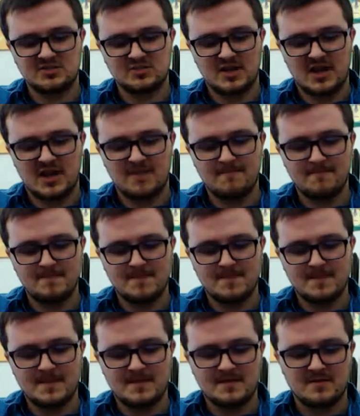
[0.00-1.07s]
to A,
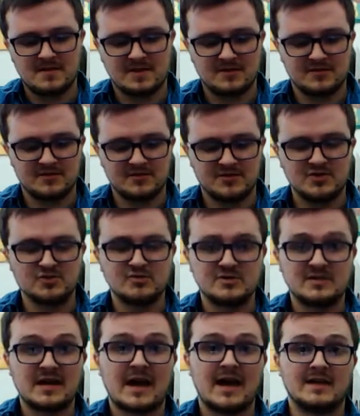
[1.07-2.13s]
they'll
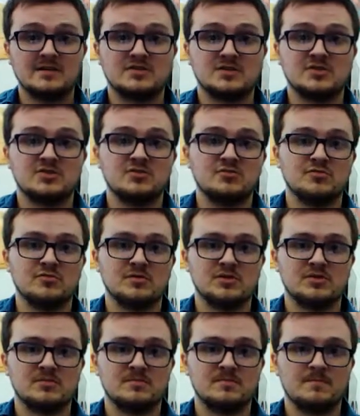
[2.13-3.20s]
use that to tune
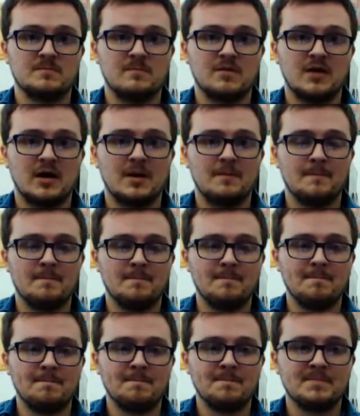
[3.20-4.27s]
the um,
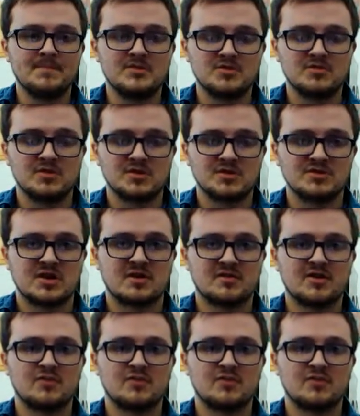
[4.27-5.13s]
tune the guitar.